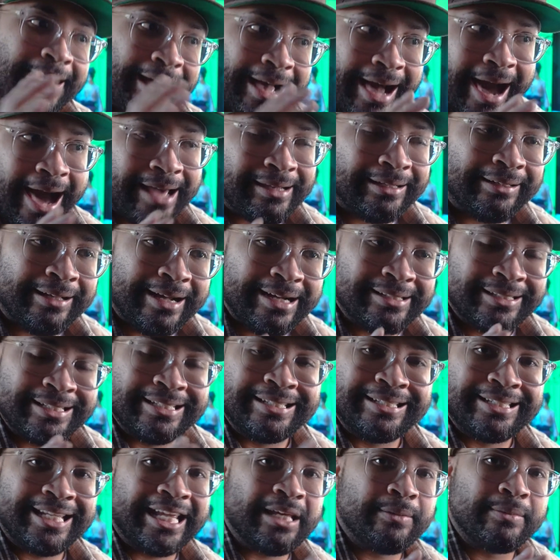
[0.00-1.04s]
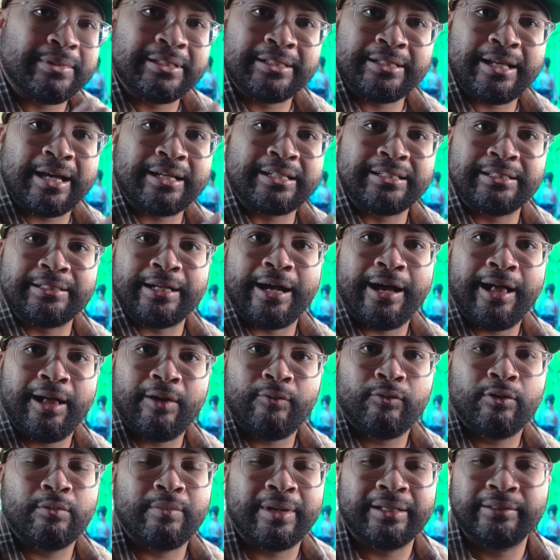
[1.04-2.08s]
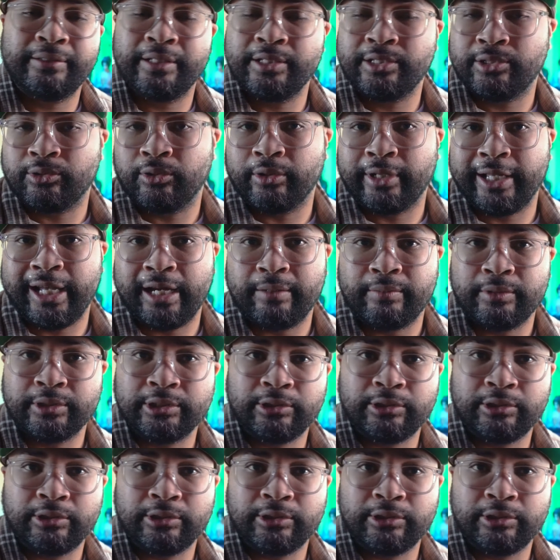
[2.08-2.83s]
idolize the same exact style with my digital camera.